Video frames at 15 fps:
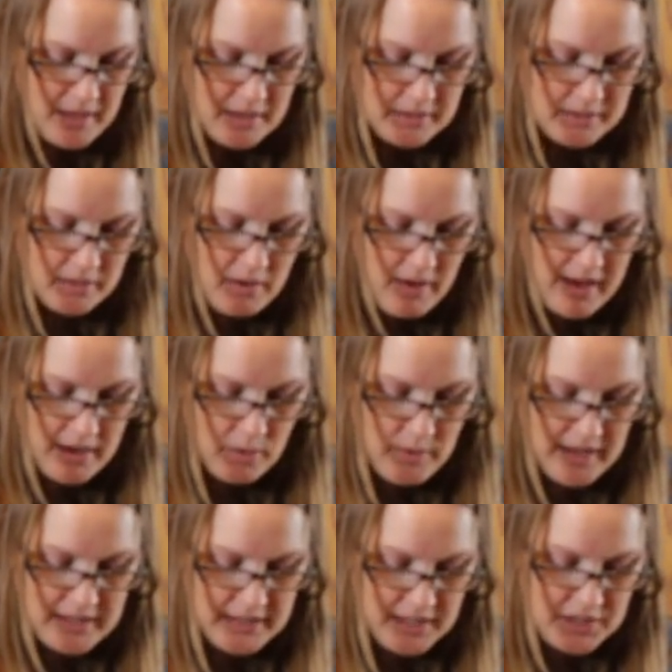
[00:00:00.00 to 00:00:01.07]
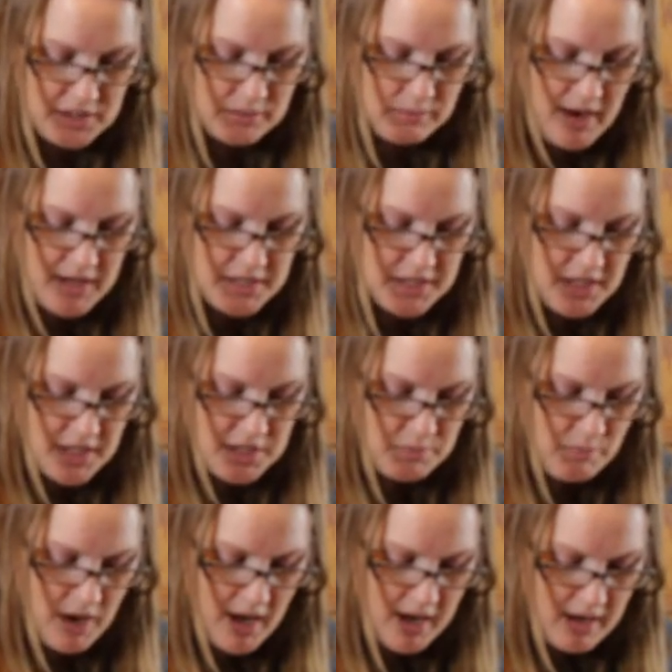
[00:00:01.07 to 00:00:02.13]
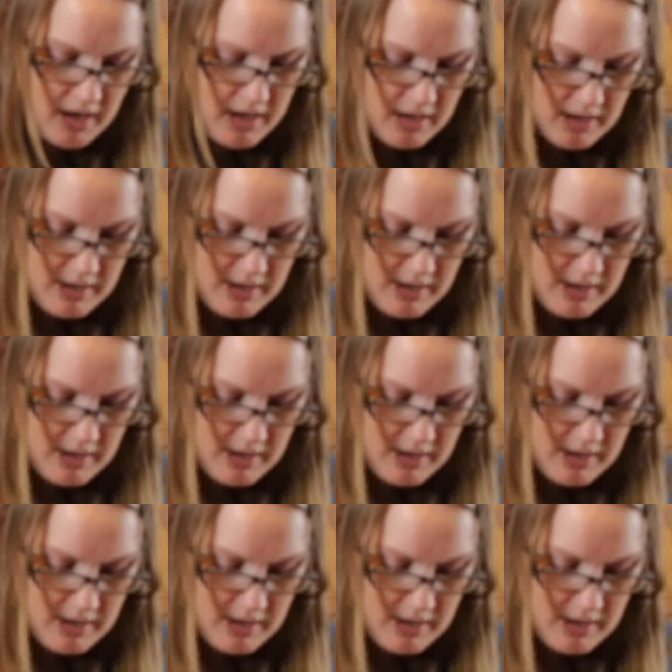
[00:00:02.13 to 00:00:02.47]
So go ahead and quickly just wash each one. I'm going